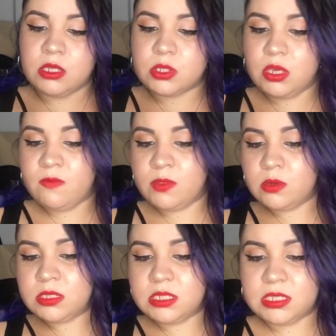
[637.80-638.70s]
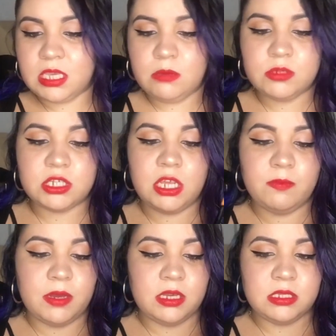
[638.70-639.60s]
So even though it's the same
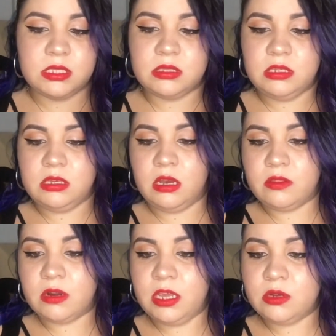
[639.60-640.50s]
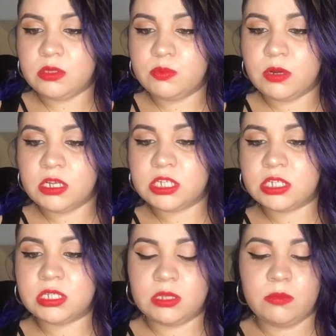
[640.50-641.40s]
shape as the other angled
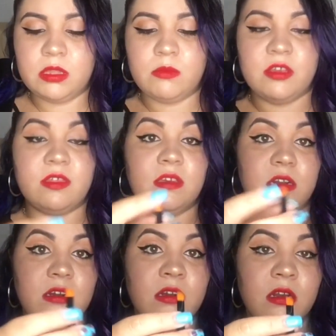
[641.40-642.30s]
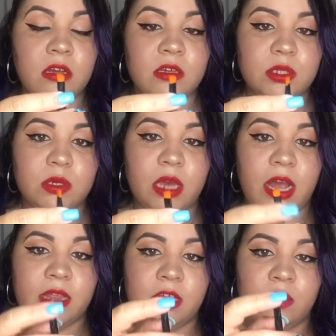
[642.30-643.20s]
brush, some of them are thinner. So the
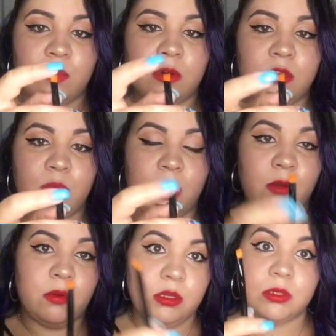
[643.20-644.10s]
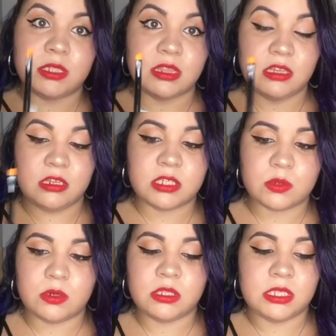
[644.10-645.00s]
eyeliner one, you might want to use the thinnest
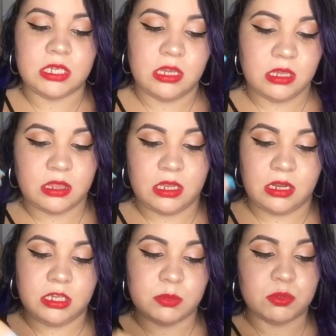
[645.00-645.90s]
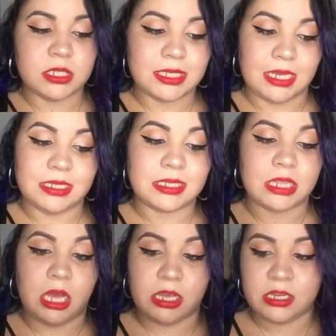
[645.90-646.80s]
one to get like the nice precise
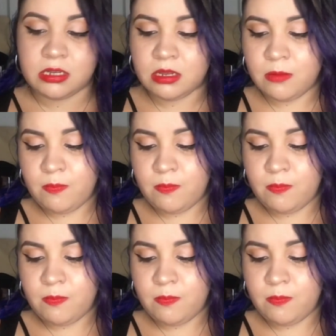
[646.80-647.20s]
line.